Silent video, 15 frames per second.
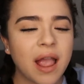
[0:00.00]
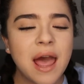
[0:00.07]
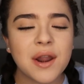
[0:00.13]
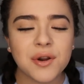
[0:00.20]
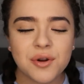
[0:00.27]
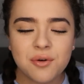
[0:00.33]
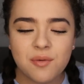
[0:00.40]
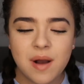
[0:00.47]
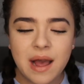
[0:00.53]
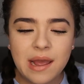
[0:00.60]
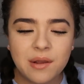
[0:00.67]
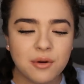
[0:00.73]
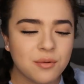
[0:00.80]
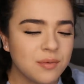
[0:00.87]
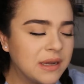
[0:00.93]
I don't know
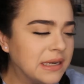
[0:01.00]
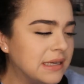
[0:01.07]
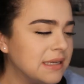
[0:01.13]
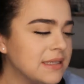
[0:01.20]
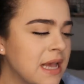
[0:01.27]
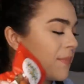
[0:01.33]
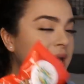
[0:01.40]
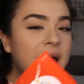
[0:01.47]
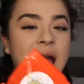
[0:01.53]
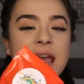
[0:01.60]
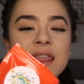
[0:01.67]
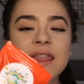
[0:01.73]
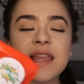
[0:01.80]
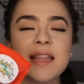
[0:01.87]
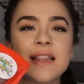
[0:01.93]
why or what it is, but
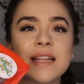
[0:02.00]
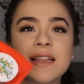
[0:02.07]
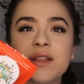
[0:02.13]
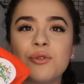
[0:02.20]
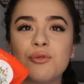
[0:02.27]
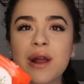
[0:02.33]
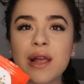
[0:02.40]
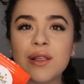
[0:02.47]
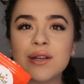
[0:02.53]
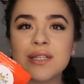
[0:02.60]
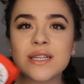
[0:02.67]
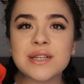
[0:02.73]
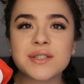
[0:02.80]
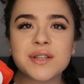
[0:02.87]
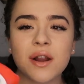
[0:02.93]
I think that the regular
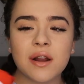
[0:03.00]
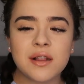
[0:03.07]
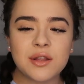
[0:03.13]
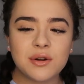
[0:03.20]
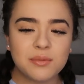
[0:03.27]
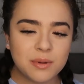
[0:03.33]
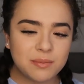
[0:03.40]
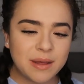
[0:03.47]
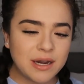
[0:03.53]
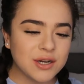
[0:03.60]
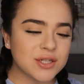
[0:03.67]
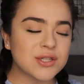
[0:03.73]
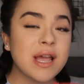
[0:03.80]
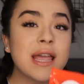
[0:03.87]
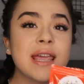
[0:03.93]
Skittles are a little bit
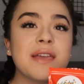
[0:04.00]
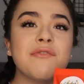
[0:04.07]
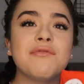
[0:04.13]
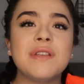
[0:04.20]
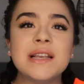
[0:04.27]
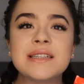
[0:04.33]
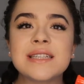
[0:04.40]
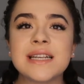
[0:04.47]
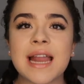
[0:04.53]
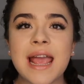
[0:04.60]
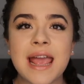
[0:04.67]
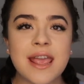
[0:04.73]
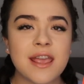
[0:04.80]
better, so I give these an